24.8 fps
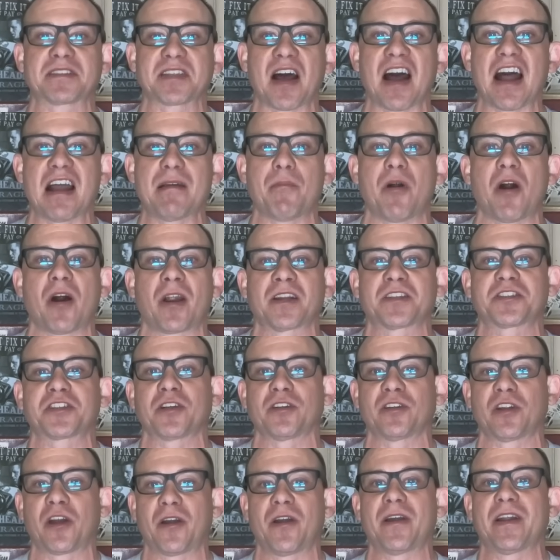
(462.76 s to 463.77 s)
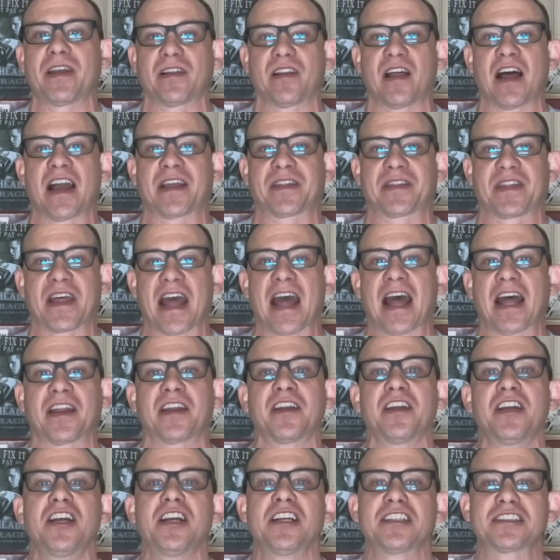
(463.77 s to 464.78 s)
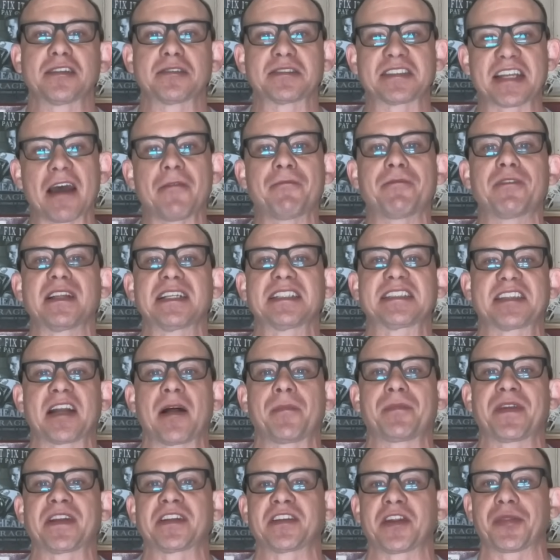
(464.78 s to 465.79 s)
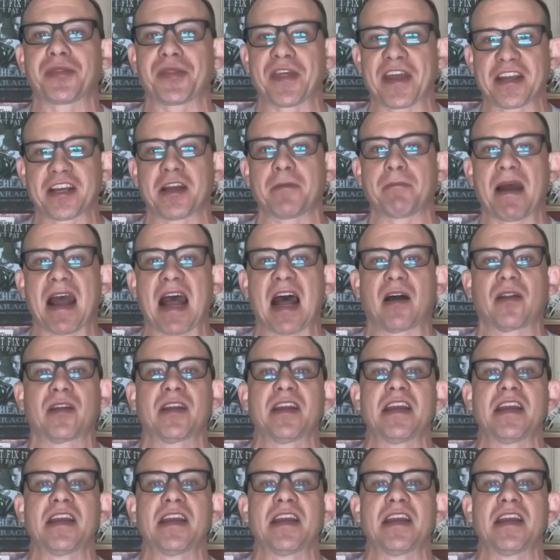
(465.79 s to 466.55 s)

time on it to learn it like that. So definitely something to think about